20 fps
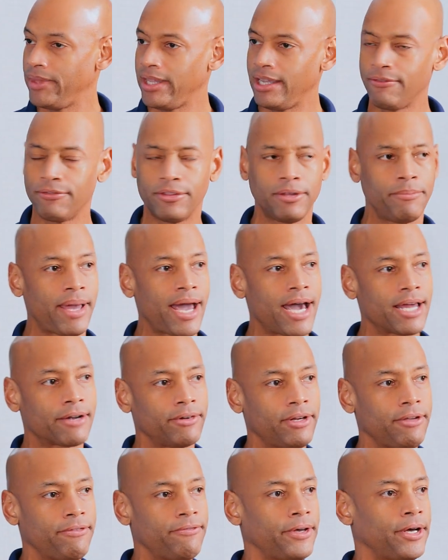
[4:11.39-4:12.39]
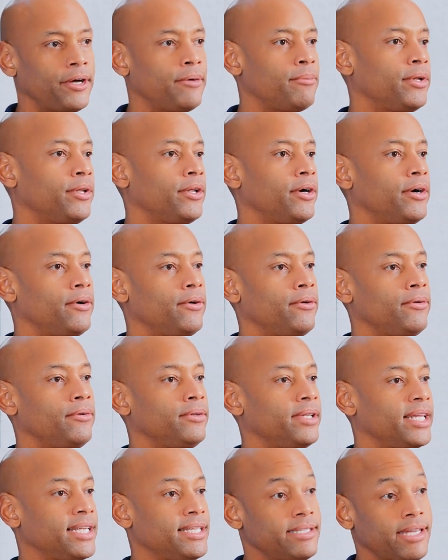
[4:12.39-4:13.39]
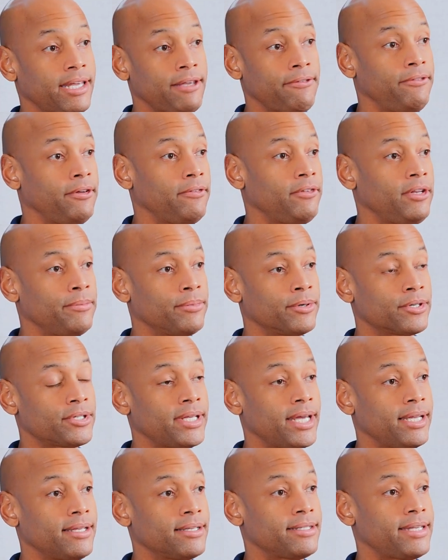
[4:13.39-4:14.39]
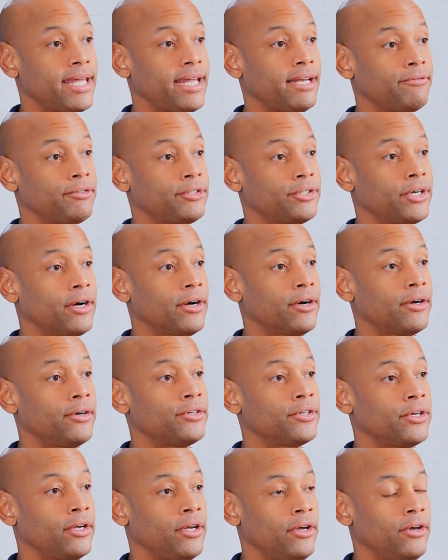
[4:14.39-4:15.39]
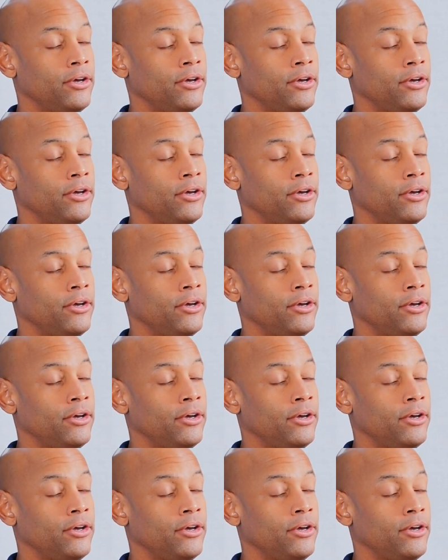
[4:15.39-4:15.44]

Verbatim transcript: if the battery fell below, let's say 50% state of charge,